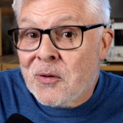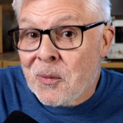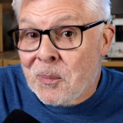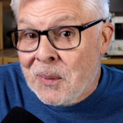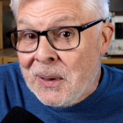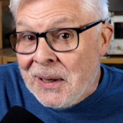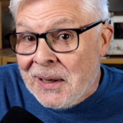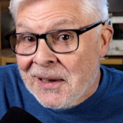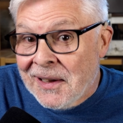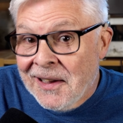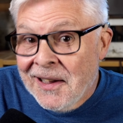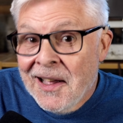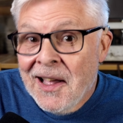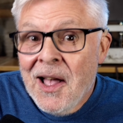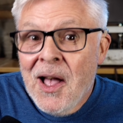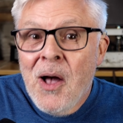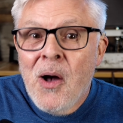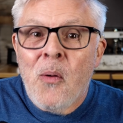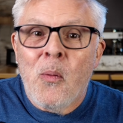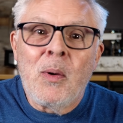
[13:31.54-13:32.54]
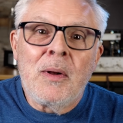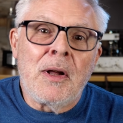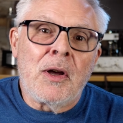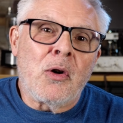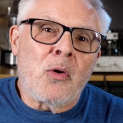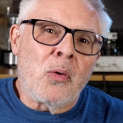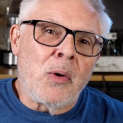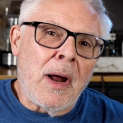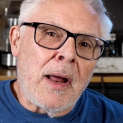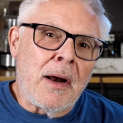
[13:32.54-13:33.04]
to me. Will it
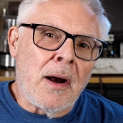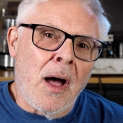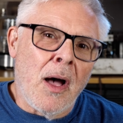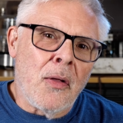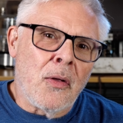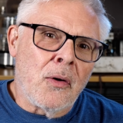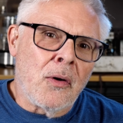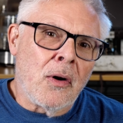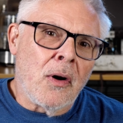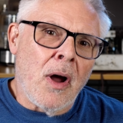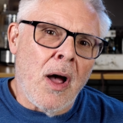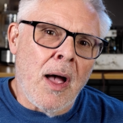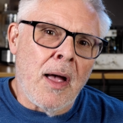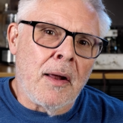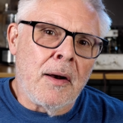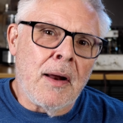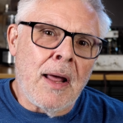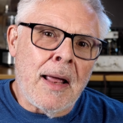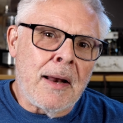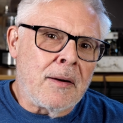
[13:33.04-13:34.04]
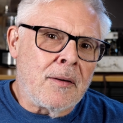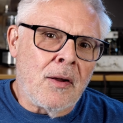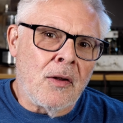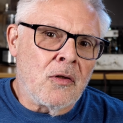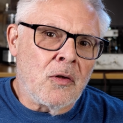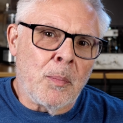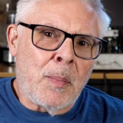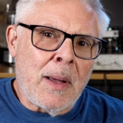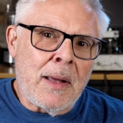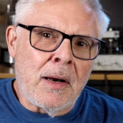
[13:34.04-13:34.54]
create other
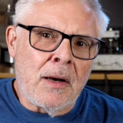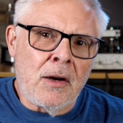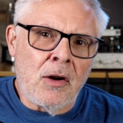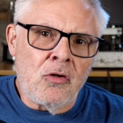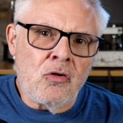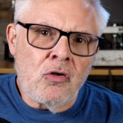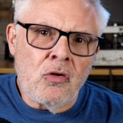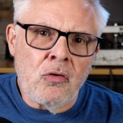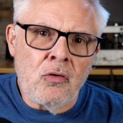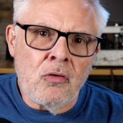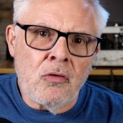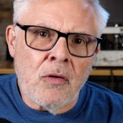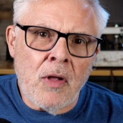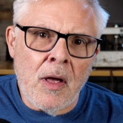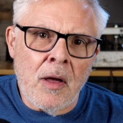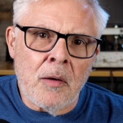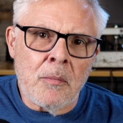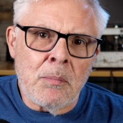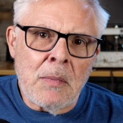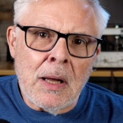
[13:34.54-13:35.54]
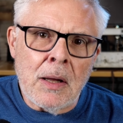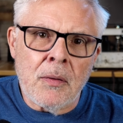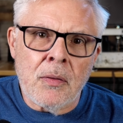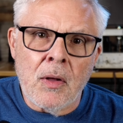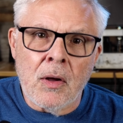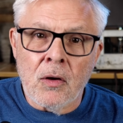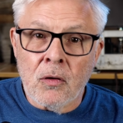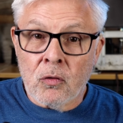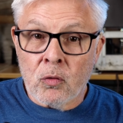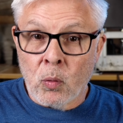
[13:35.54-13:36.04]
unanticipated issues that make
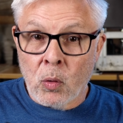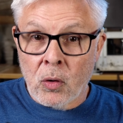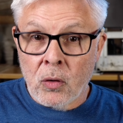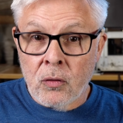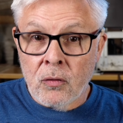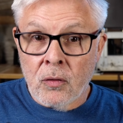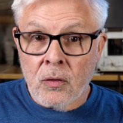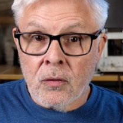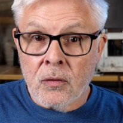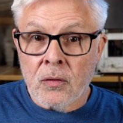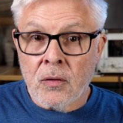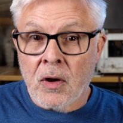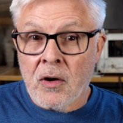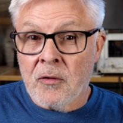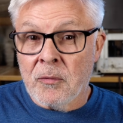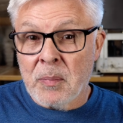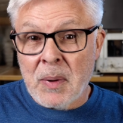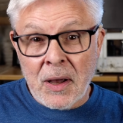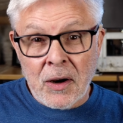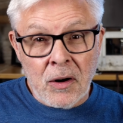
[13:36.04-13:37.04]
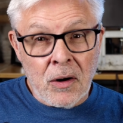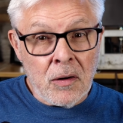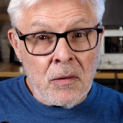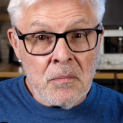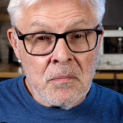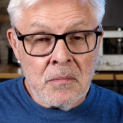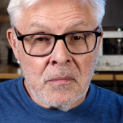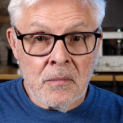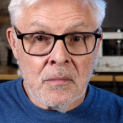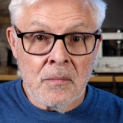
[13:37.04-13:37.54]
things worse instead of better?
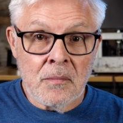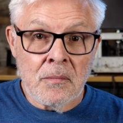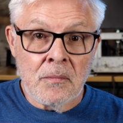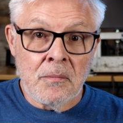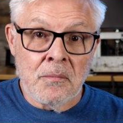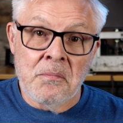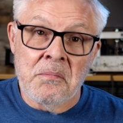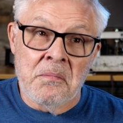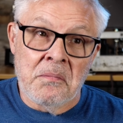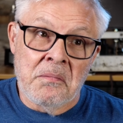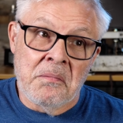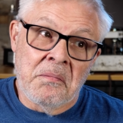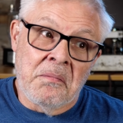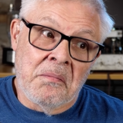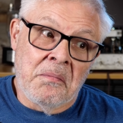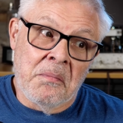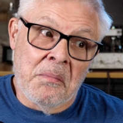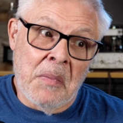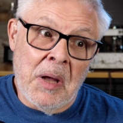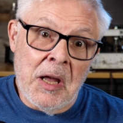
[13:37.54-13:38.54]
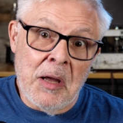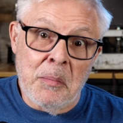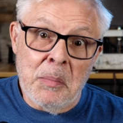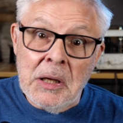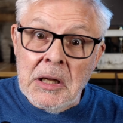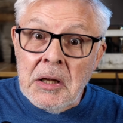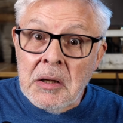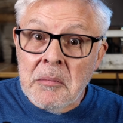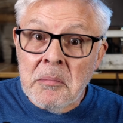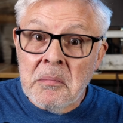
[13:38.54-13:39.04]

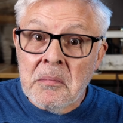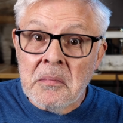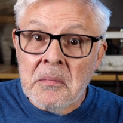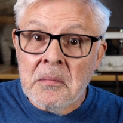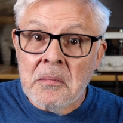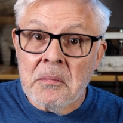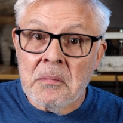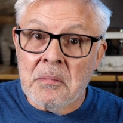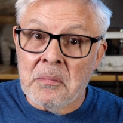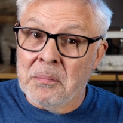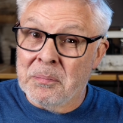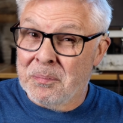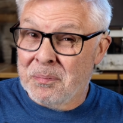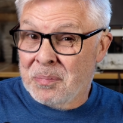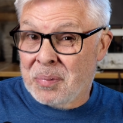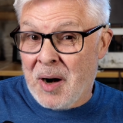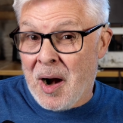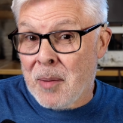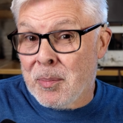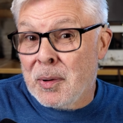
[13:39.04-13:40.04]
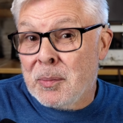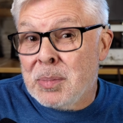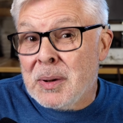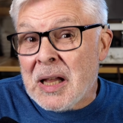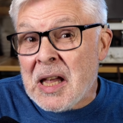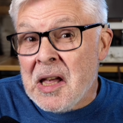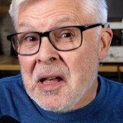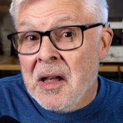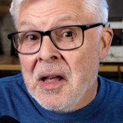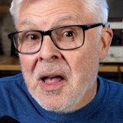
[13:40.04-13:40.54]
Maybe.
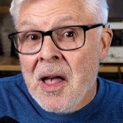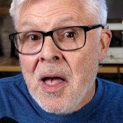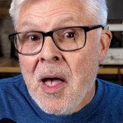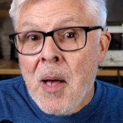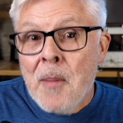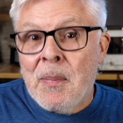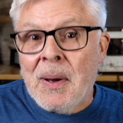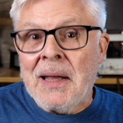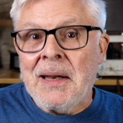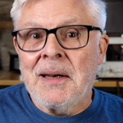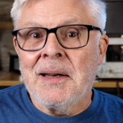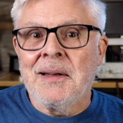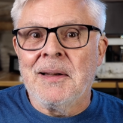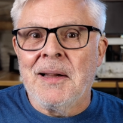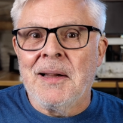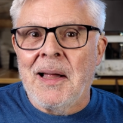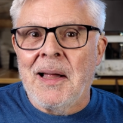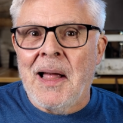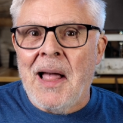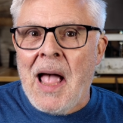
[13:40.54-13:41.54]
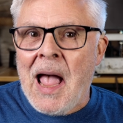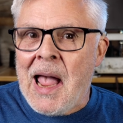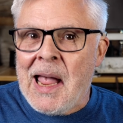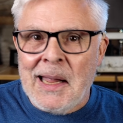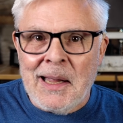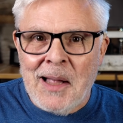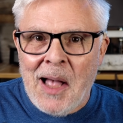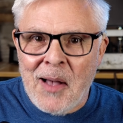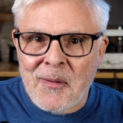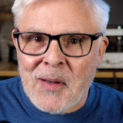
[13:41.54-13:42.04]
Probably. But
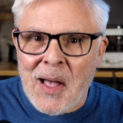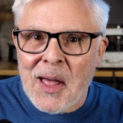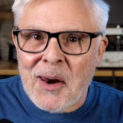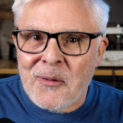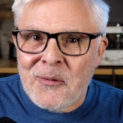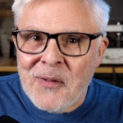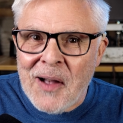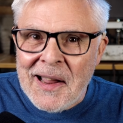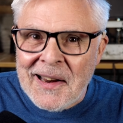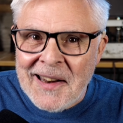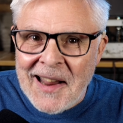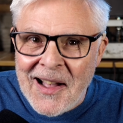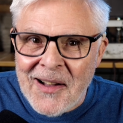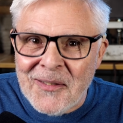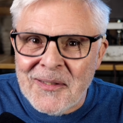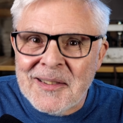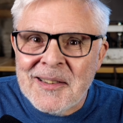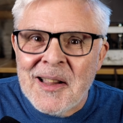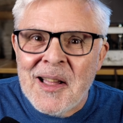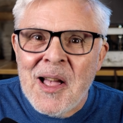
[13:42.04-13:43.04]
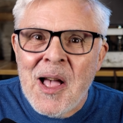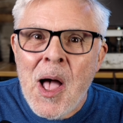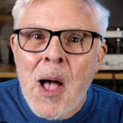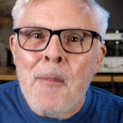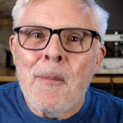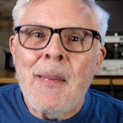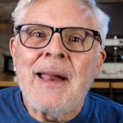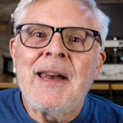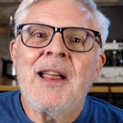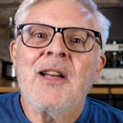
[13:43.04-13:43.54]
hey, I've got to find out.
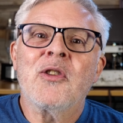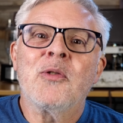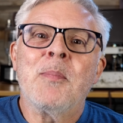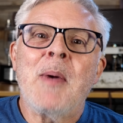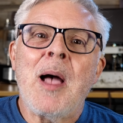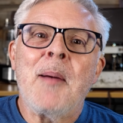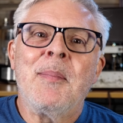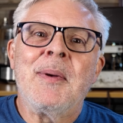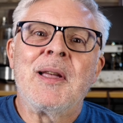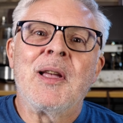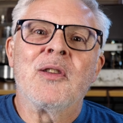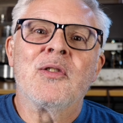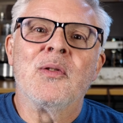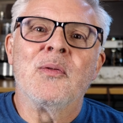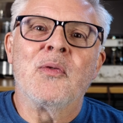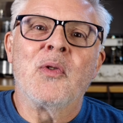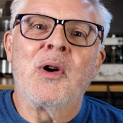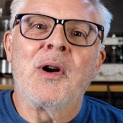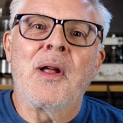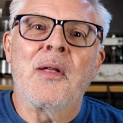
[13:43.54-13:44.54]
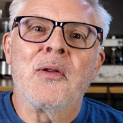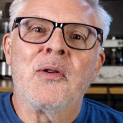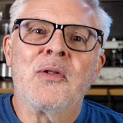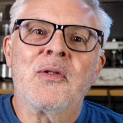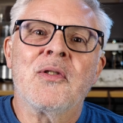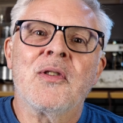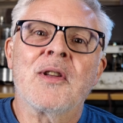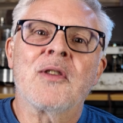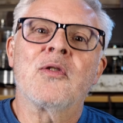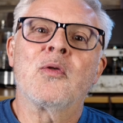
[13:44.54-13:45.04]
My next mapping isn't for another
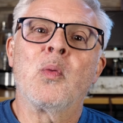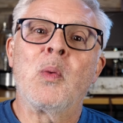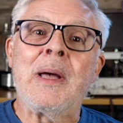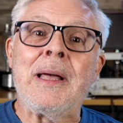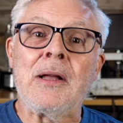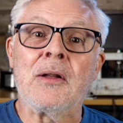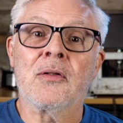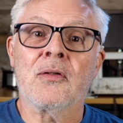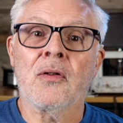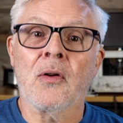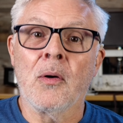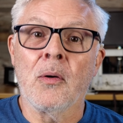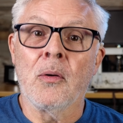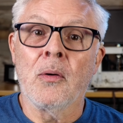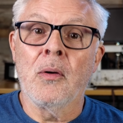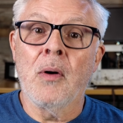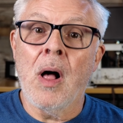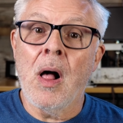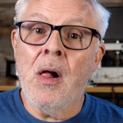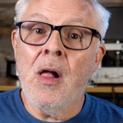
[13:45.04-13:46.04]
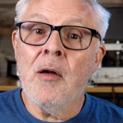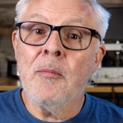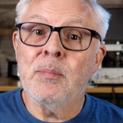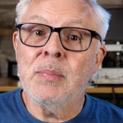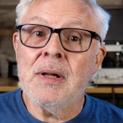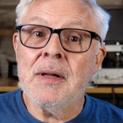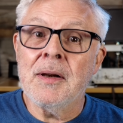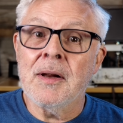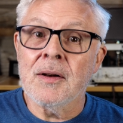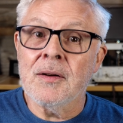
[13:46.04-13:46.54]
6 weeks, so I'll have
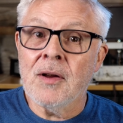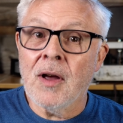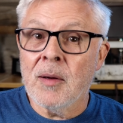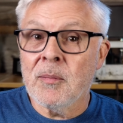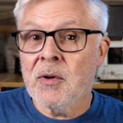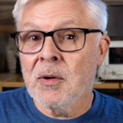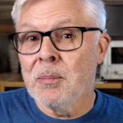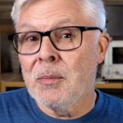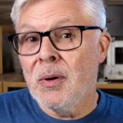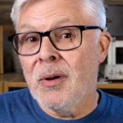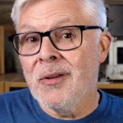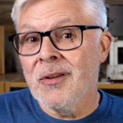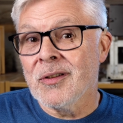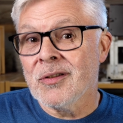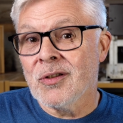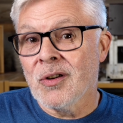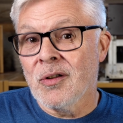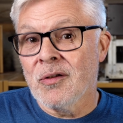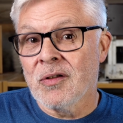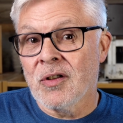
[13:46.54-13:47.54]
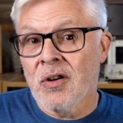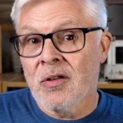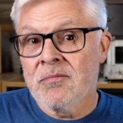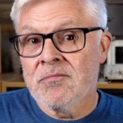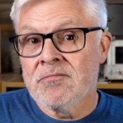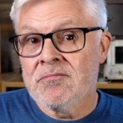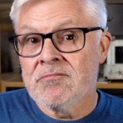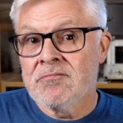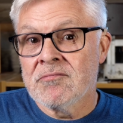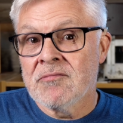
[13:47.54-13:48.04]
plenty of time to mull this over.
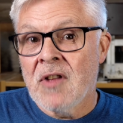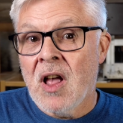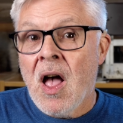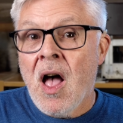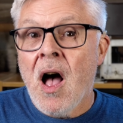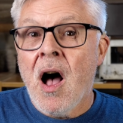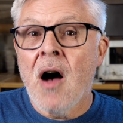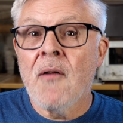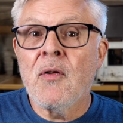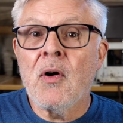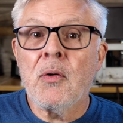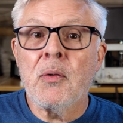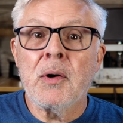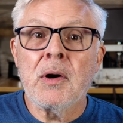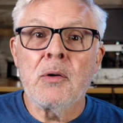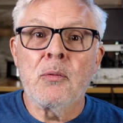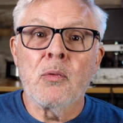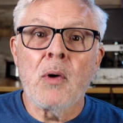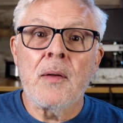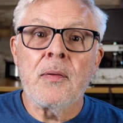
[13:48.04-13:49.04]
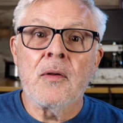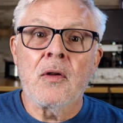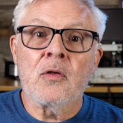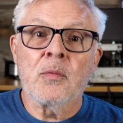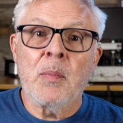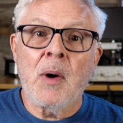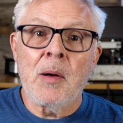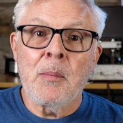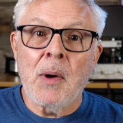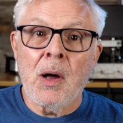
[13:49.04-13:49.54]
I've already run this
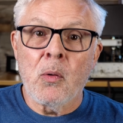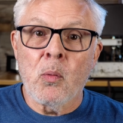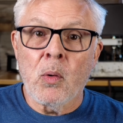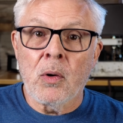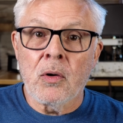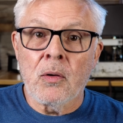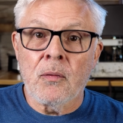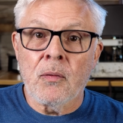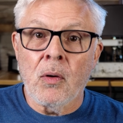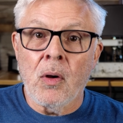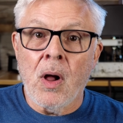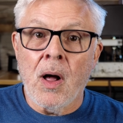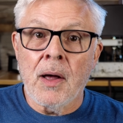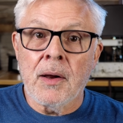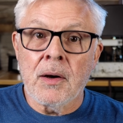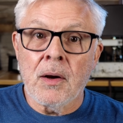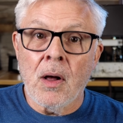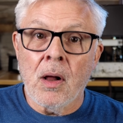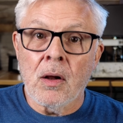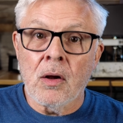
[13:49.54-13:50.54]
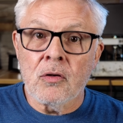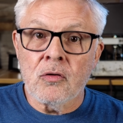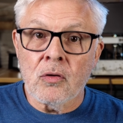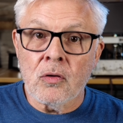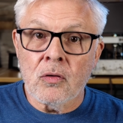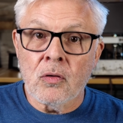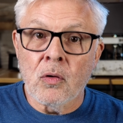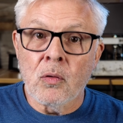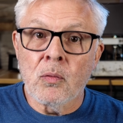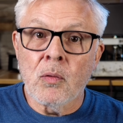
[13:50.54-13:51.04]
by my wonderful
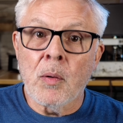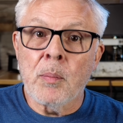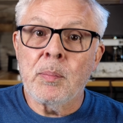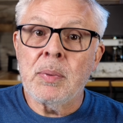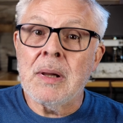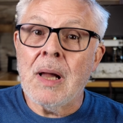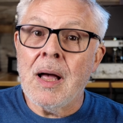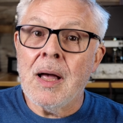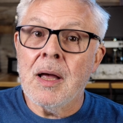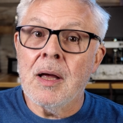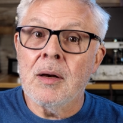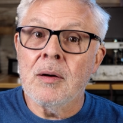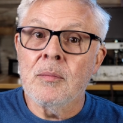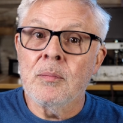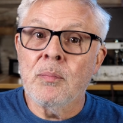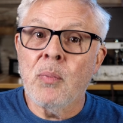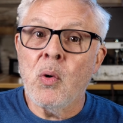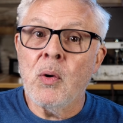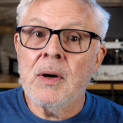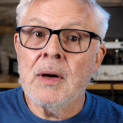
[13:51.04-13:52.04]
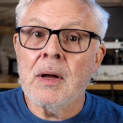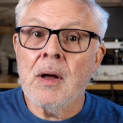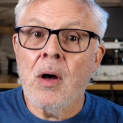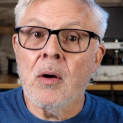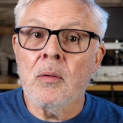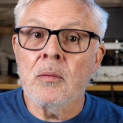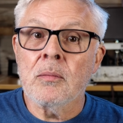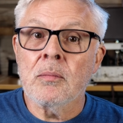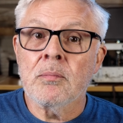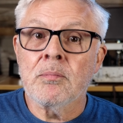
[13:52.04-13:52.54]
audiologist, who replied pointing
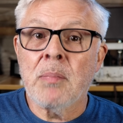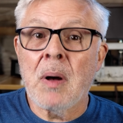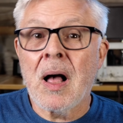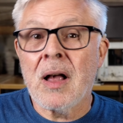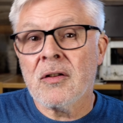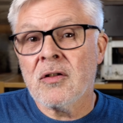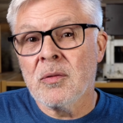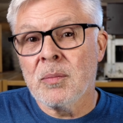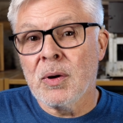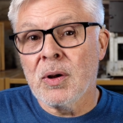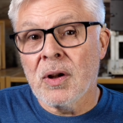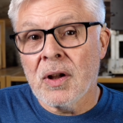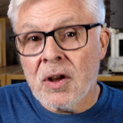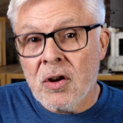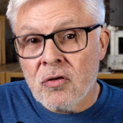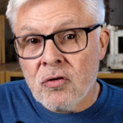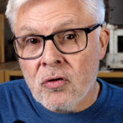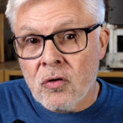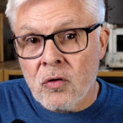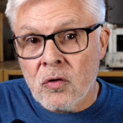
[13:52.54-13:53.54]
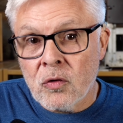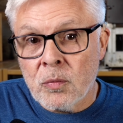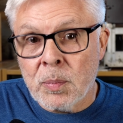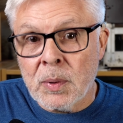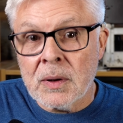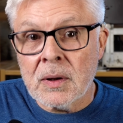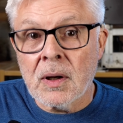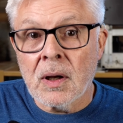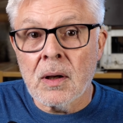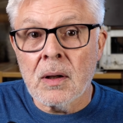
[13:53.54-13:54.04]
out possible issues,
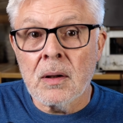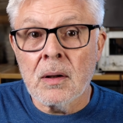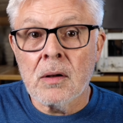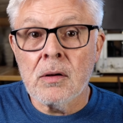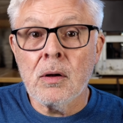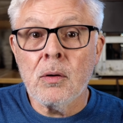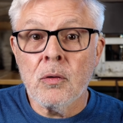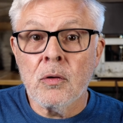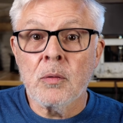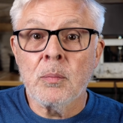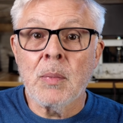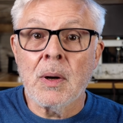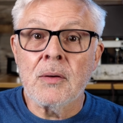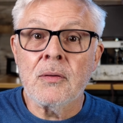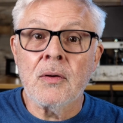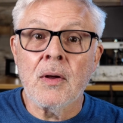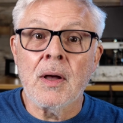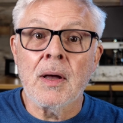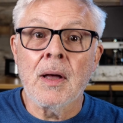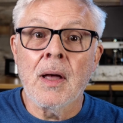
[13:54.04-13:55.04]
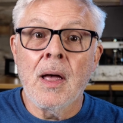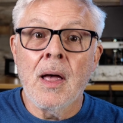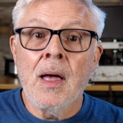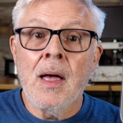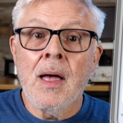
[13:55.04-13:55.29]
but concluded by saying,